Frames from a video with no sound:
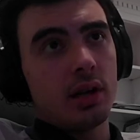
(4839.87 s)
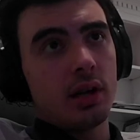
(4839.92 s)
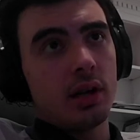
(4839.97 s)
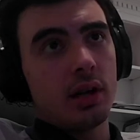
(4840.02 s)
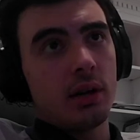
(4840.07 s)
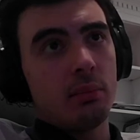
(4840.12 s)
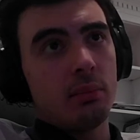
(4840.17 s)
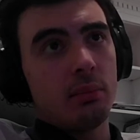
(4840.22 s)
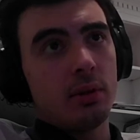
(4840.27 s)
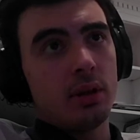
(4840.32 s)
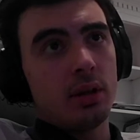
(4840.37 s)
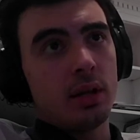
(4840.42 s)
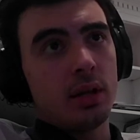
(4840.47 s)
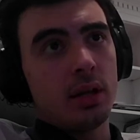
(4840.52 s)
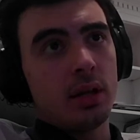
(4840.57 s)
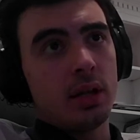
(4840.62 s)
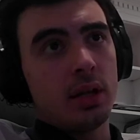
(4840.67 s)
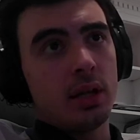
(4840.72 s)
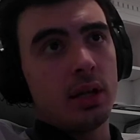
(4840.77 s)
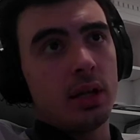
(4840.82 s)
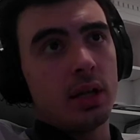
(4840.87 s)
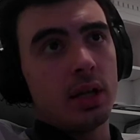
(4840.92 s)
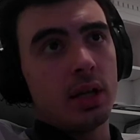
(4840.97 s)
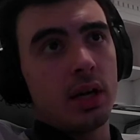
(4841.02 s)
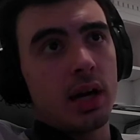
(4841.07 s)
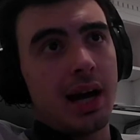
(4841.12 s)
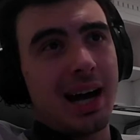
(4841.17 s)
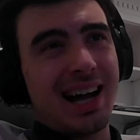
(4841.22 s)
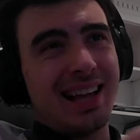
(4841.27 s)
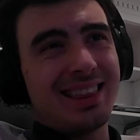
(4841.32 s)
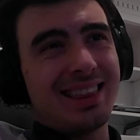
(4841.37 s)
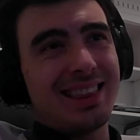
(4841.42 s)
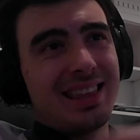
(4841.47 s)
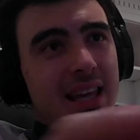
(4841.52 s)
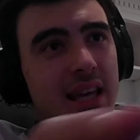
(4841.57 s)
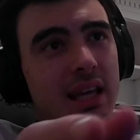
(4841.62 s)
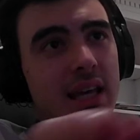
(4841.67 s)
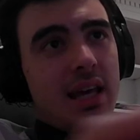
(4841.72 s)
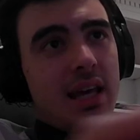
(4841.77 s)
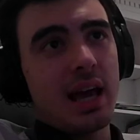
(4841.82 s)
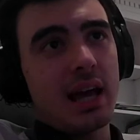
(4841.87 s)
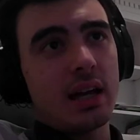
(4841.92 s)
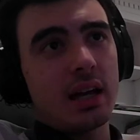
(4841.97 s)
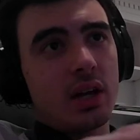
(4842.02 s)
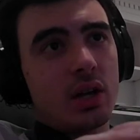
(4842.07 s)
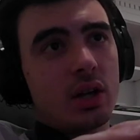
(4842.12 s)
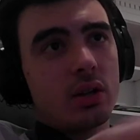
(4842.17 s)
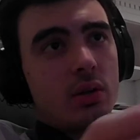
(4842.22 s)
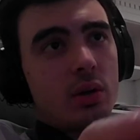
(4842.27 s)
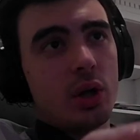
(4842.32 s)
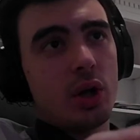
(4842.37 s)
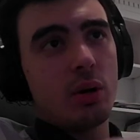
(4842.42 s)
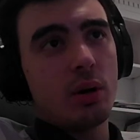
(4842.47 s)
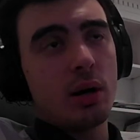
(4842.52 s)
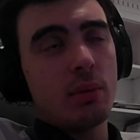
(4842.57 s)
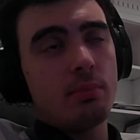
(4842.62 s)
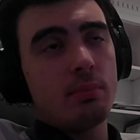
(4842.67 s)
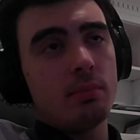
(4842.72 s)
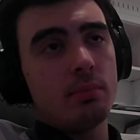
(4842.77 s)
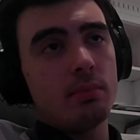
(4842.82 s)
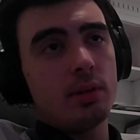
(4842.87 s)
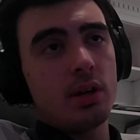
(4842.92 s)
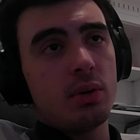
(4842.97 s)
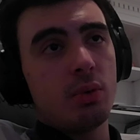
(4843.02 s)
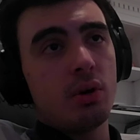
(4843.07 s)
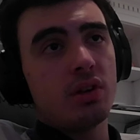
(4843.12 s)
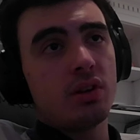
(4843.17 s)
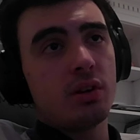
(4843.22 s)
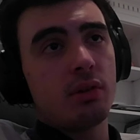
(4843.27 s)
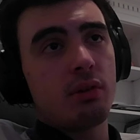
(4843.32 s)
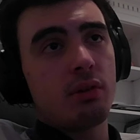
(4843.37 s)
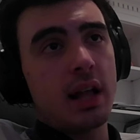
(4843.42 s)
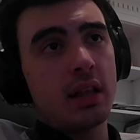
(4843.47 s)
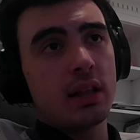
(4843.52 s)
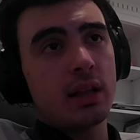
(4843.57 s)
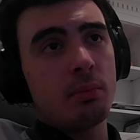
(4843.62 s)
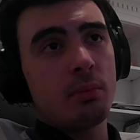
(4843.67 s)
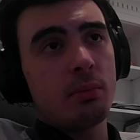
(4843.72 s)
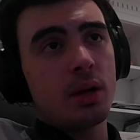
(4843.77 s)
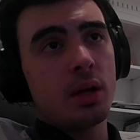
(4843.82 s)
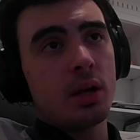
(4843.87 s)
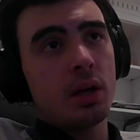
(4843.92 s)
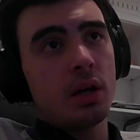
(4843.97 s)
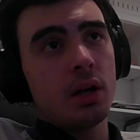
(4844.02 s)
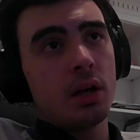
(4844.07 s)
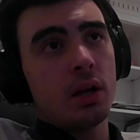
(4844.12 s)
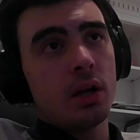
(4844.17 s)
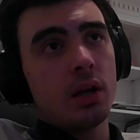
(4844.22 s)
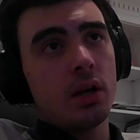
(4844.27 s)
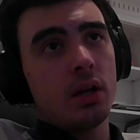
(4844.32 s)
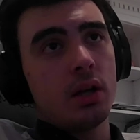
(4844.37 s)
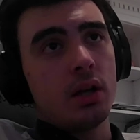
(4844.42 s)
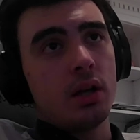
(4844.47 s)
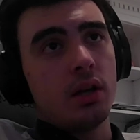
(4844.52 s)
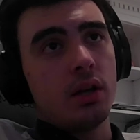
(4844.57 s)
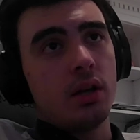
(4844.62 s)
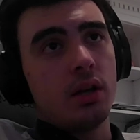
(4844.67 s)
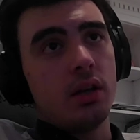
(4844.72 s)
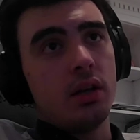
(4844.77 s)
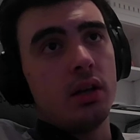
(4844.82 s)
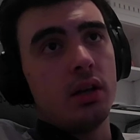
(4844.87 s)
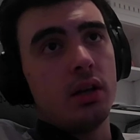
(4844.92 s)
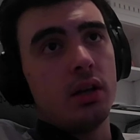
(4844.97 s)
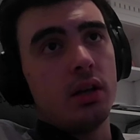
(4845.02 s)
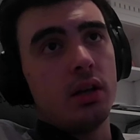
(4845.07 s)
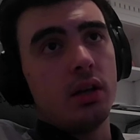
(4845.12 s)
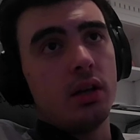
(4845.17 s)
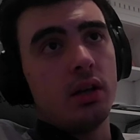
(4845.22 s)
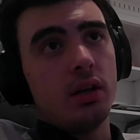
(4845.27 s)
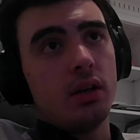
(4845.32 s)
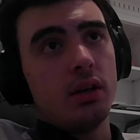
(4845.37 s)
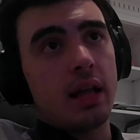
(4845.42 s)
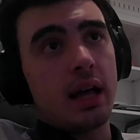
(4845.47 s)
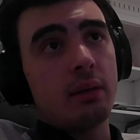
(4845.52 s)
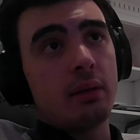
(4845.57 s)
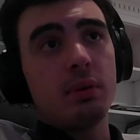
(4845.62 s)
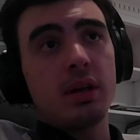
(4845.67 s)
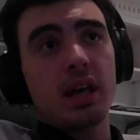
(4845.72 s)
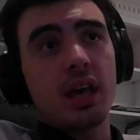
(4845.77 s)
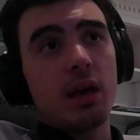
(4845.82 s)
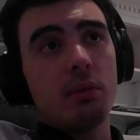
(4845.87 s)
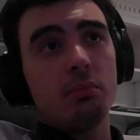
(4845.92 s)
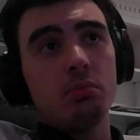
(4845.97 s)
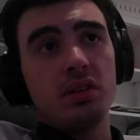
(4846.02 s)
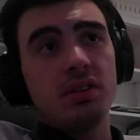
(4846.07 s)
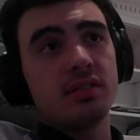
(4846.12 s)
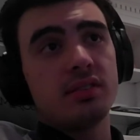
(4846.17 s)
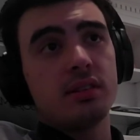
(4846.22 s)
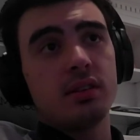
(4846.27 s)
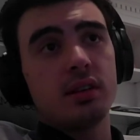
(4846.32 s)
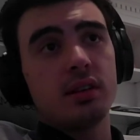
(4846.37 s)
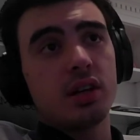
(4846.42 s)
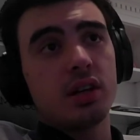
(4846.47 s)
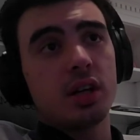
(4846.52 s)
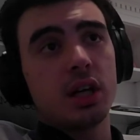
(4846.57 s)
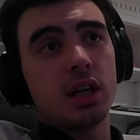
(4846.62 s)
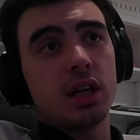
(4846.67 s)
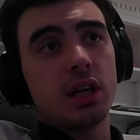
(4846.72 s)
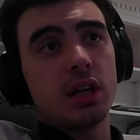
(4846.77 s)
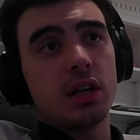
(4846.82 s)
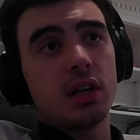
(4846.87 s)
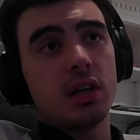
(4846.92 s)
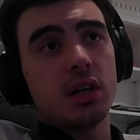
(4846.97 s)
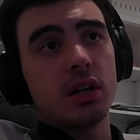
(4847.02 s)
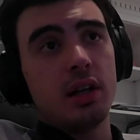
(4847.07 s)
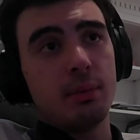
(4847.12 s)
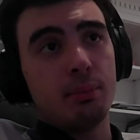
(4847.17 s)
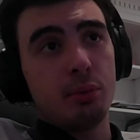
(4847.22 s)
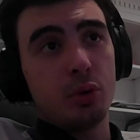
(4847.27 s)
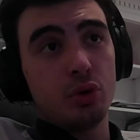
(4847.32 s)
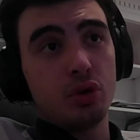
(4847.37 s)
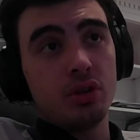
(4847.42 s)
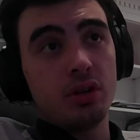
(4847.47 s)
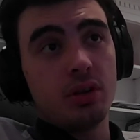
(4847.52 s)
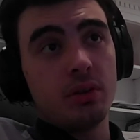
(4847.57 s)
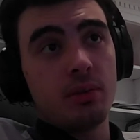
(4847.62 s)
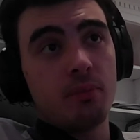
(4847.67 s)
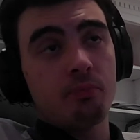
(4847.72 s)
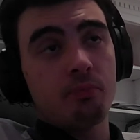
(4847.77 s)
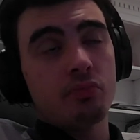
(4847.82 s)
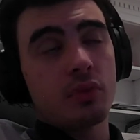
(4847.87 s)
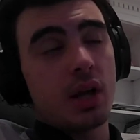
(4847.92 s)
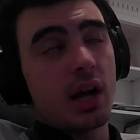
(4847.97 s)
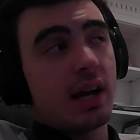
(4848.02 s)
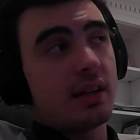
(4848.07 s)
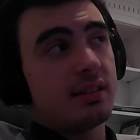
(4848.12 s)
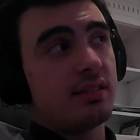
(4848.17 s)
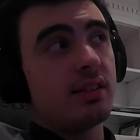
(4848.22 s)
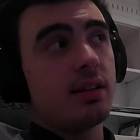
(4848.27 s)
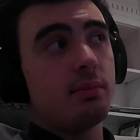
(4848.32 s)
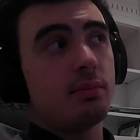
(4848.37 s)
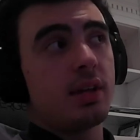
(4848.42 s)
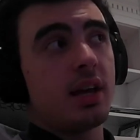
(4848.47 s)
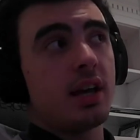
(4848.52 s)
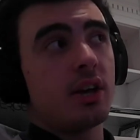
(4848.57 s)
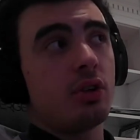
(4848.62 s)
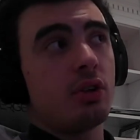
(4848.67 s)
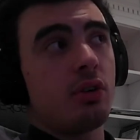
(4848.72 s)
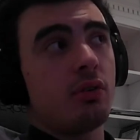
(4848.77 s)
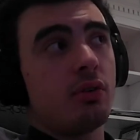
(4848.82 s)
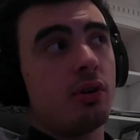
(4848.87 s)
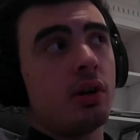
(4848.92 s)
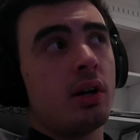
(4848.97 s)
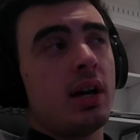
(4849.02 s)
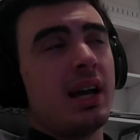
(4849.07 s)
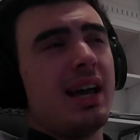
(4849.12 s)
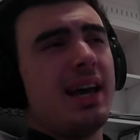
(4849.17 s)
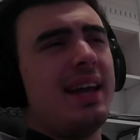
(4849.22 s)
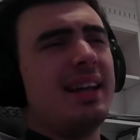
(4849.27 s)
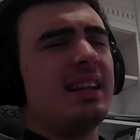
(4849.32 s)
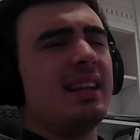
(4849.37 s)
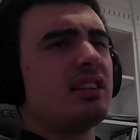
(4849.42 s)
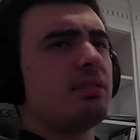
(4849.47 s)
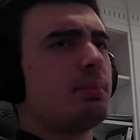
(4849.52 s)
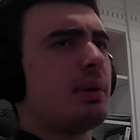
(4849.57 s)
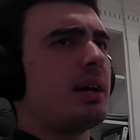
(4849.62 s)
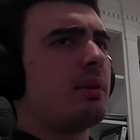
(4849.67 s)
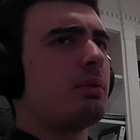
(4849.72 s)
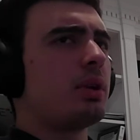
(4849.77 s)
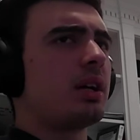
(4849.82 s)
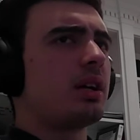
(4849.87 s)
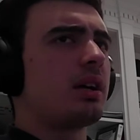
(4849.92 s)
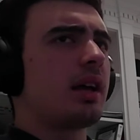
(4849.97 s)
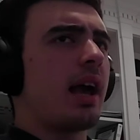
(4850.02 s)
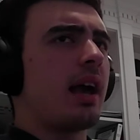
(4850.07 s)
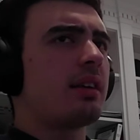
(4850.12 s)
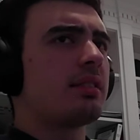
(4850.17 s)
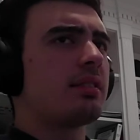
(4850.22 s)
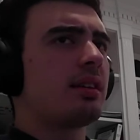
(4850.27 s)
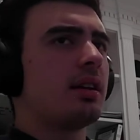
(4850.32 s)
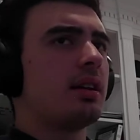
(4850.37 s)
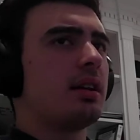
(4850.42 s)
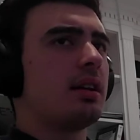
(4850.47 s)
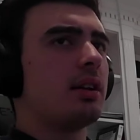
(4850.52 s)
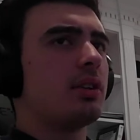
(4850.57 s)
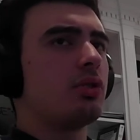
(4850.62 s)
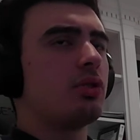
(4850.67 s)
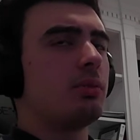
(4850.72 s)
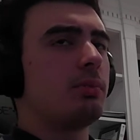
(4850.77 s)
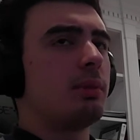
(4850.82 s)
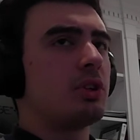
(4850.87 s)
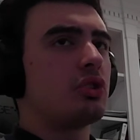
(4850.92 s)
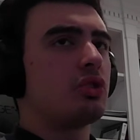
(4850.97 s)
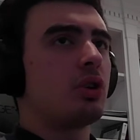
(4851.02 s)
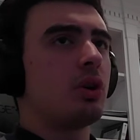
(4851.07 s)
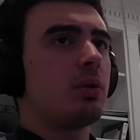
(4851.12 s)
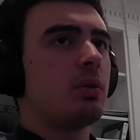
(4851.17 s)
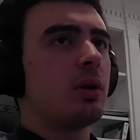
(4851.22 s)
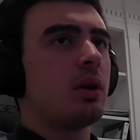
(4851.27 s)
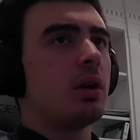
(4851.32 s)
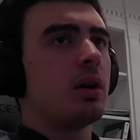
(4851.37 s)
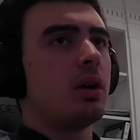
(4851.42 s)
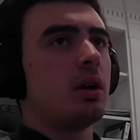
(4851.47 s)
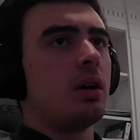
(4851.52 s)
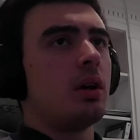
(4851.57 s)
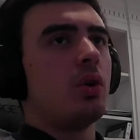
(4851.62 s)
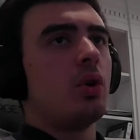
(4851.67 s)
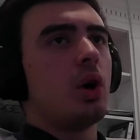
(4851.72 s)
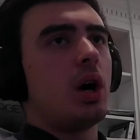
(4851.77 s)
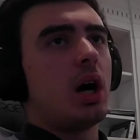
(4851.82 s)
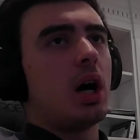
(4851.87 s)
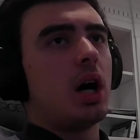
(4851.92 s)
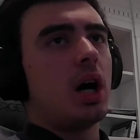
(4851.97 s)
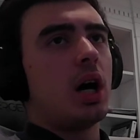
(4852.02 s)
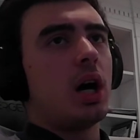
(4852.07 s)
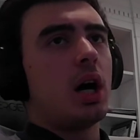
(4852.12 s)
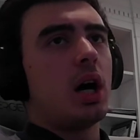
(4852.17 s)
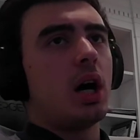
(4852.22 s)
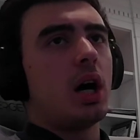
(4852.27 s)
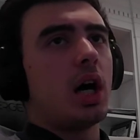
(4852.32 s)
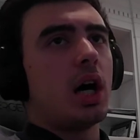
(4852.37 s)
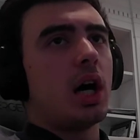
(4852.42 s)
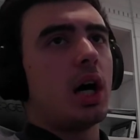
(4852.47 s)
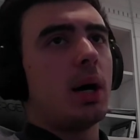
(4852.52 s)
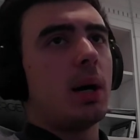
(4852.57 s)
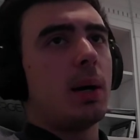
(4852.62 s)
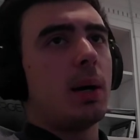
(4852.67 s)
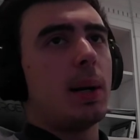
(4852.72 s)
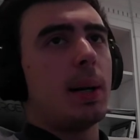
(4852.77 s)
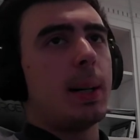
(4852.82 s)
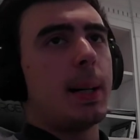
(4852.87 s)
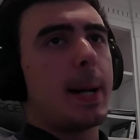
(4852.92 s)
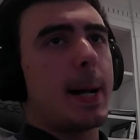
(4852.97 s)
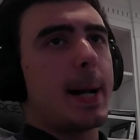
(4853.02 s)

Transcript: Um, I think he had a good glow up. He was a random. He then became decently good in multi. I see him taking over. He does play with a Hexa a little too much though. Uh,